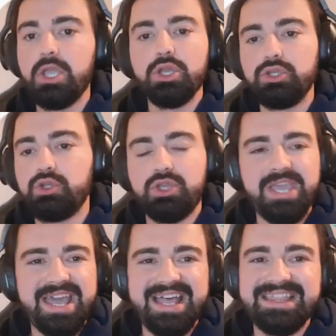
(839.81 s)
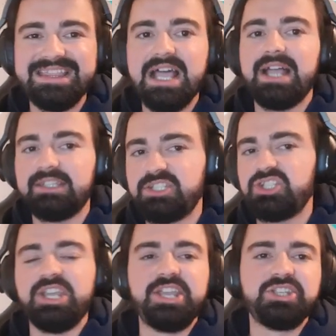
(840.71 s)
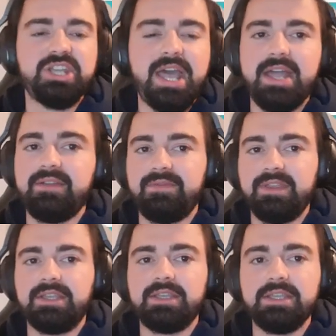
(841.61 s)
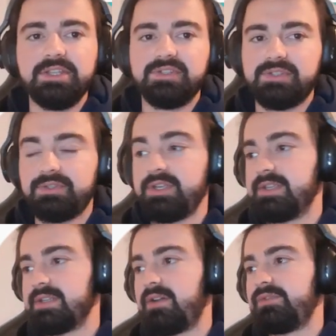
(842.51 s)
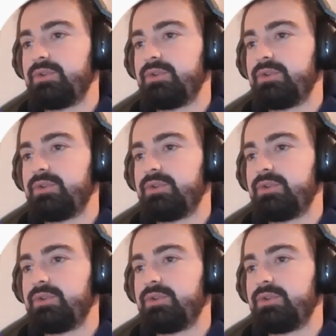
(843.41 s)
You cannot change anything in strings after